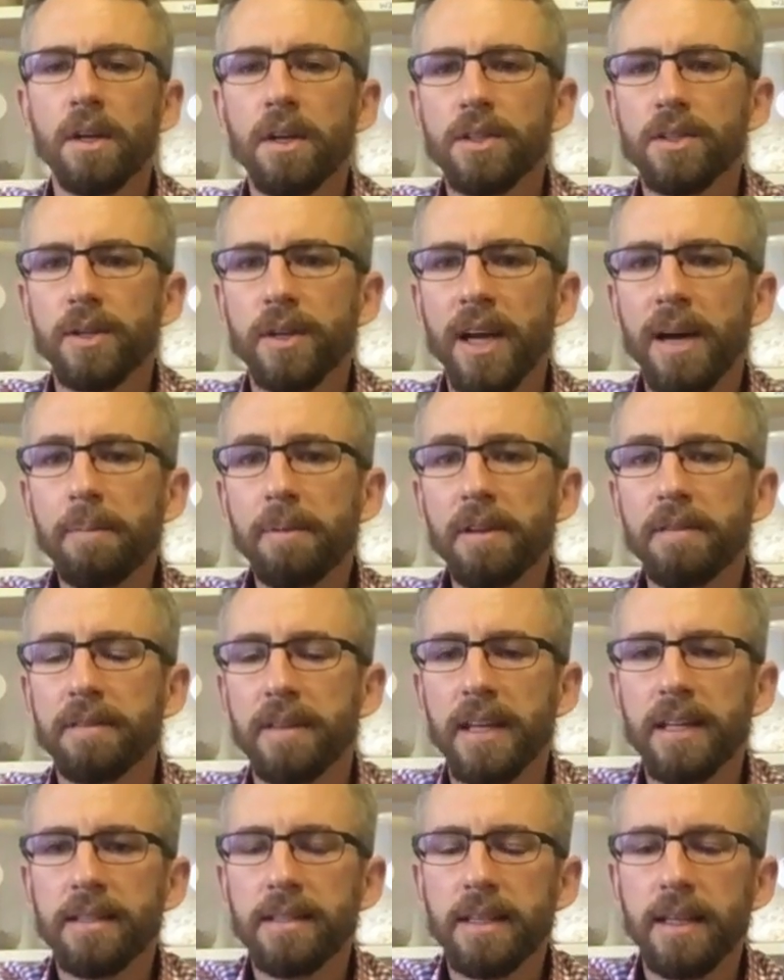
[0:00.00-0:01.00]
So a couple of
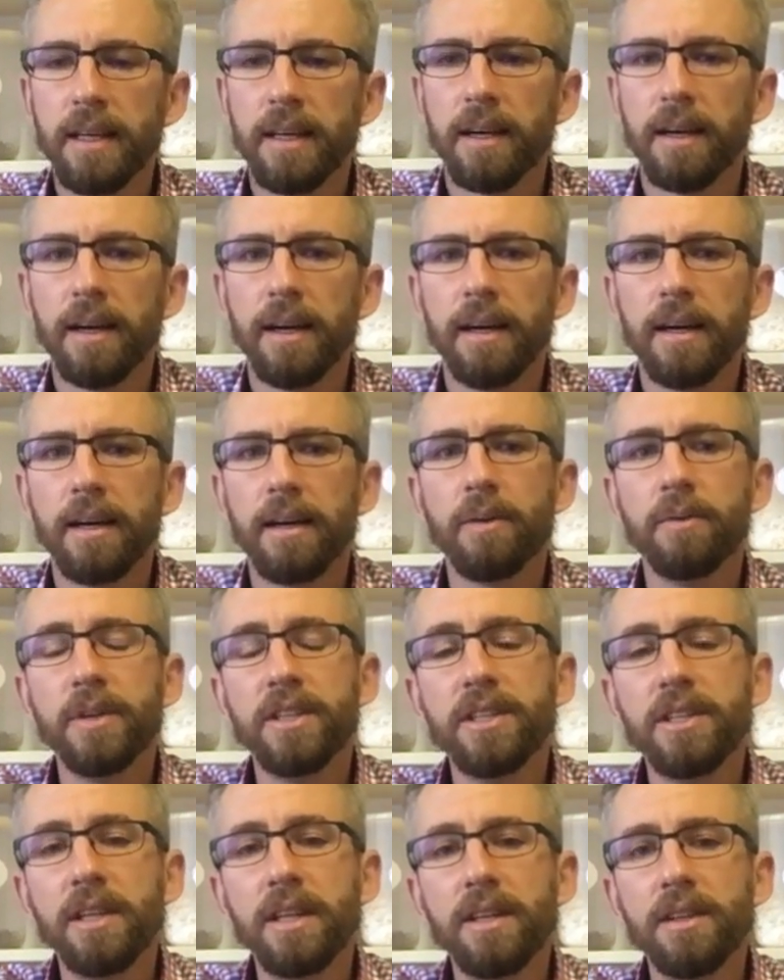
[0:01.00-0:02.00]
things here.
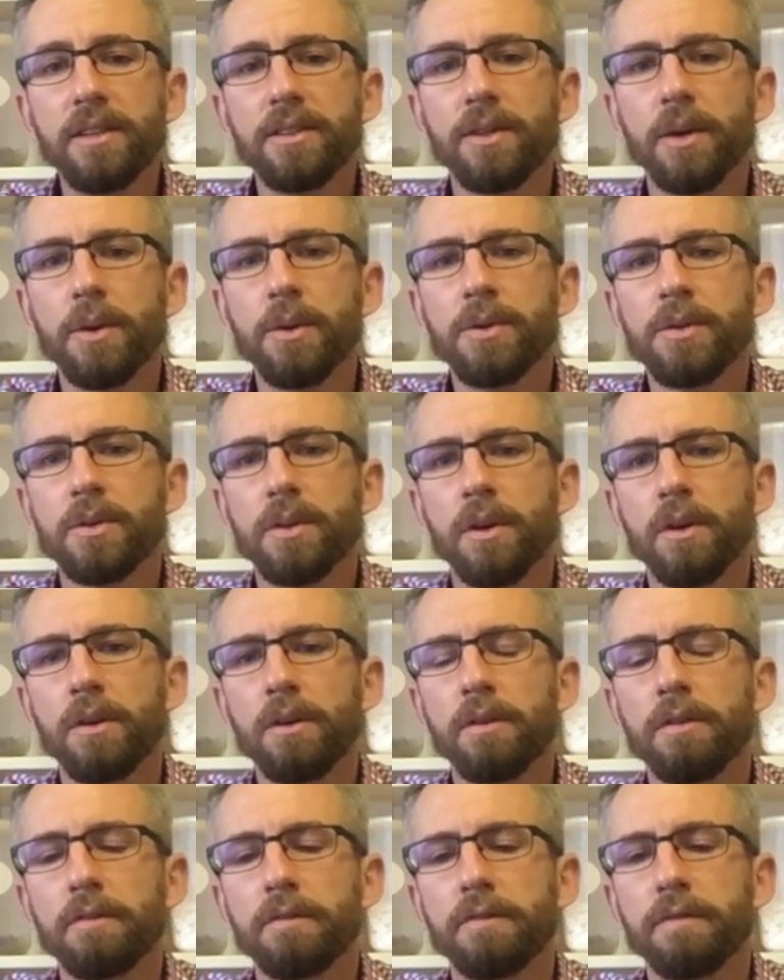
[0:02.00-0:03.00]
Originally the dose
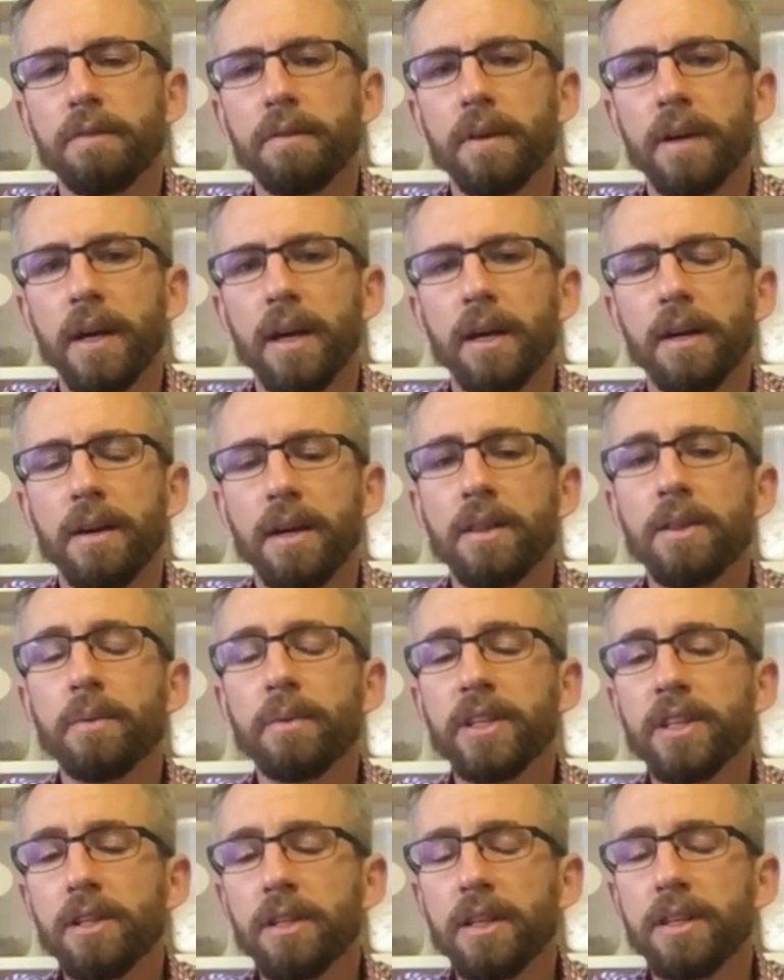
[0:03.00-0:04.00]
in
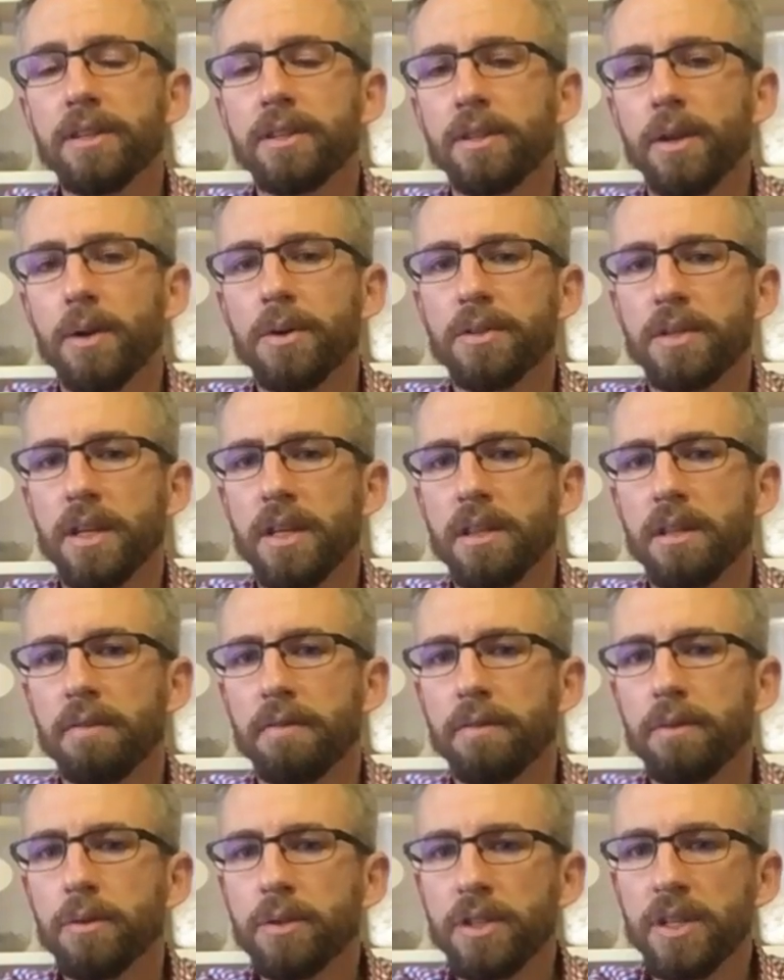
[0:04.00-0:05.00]
the
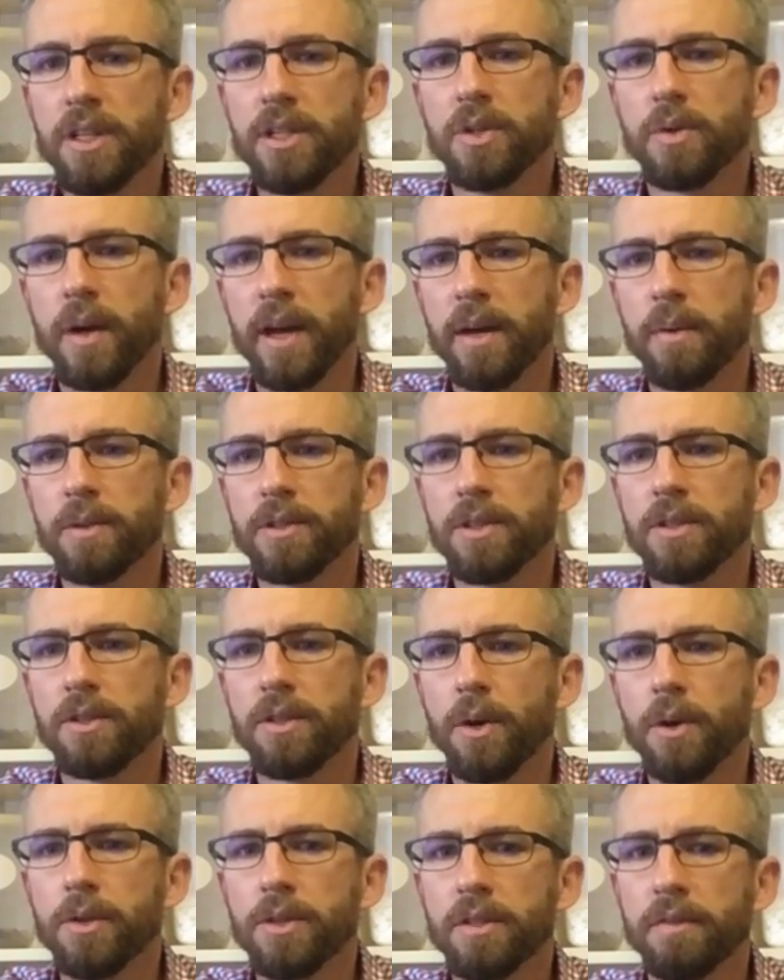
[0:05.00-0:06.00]
Fuxing Jui was a
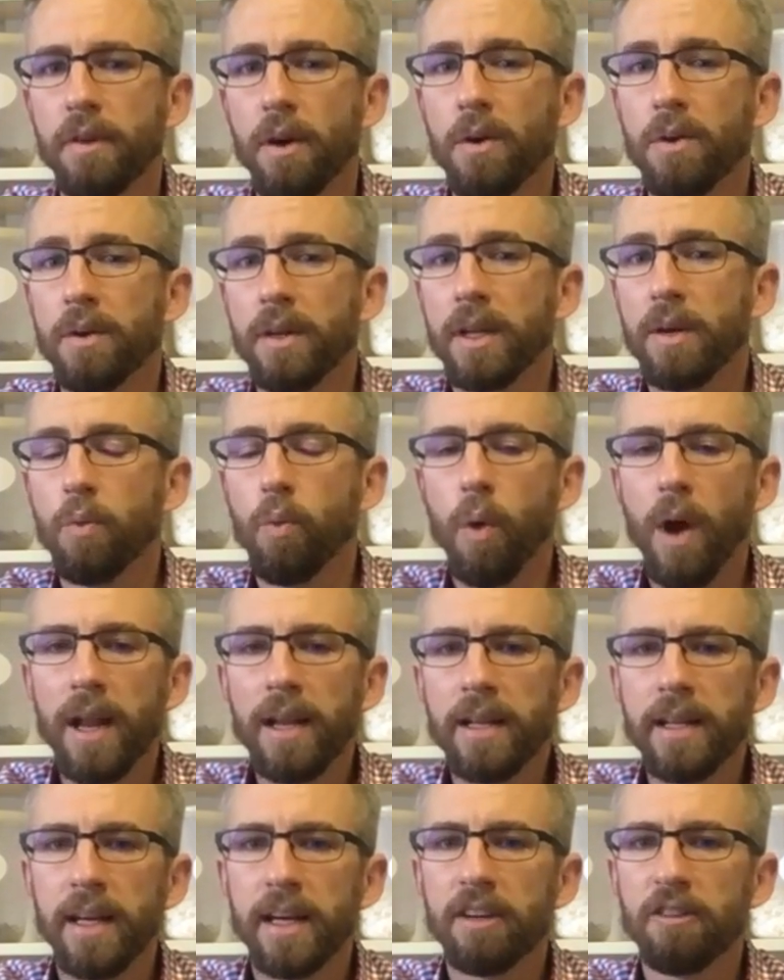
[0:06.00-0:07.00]
dose of only 1
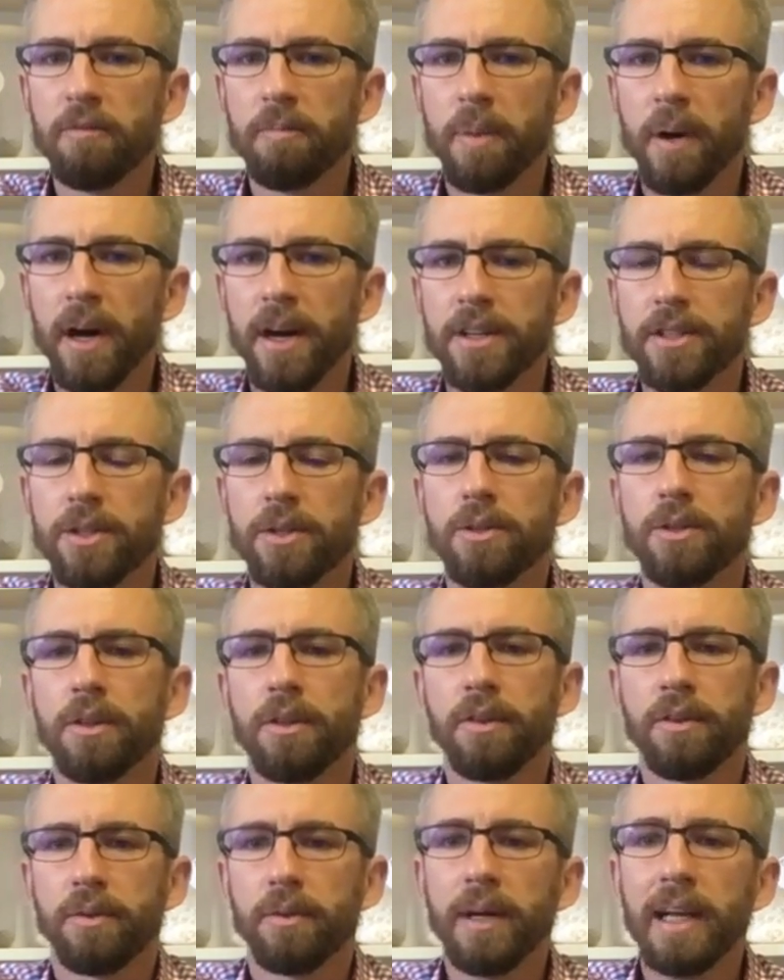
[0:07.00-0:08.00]
liang of Baiju to
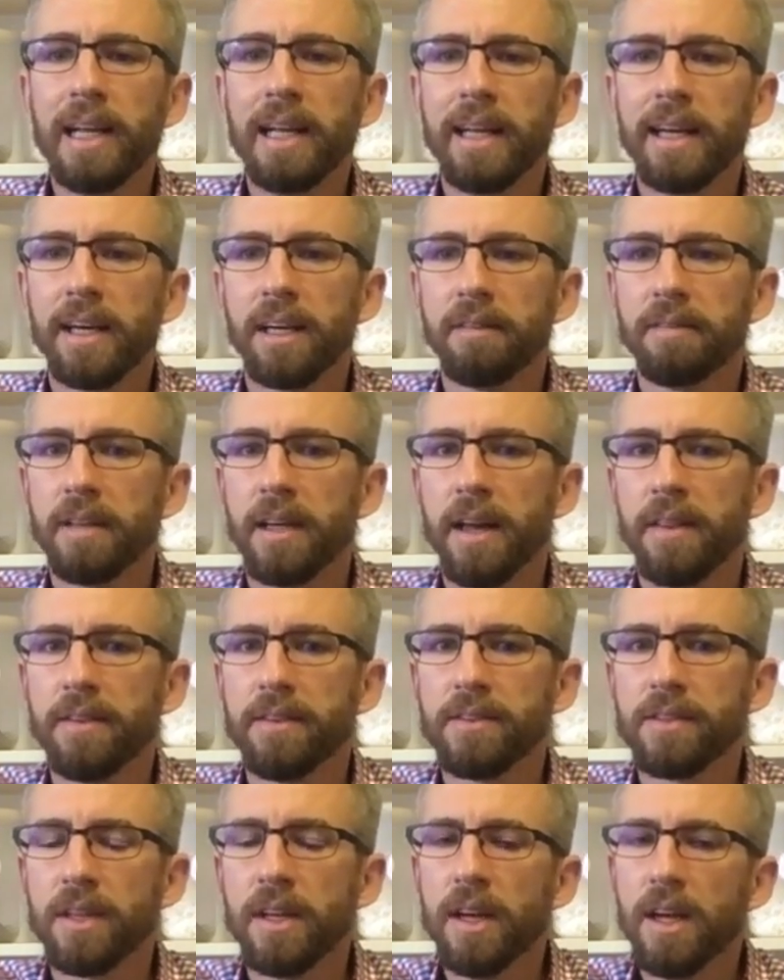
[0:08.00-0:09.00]
3 liang of the
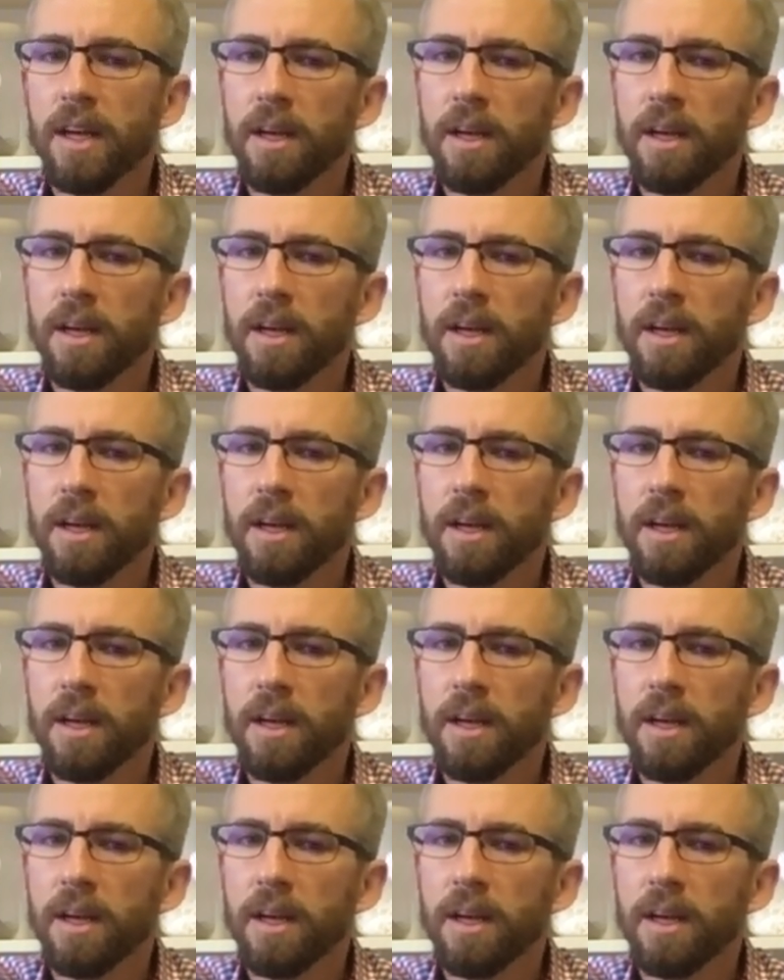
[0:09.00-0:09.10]
others.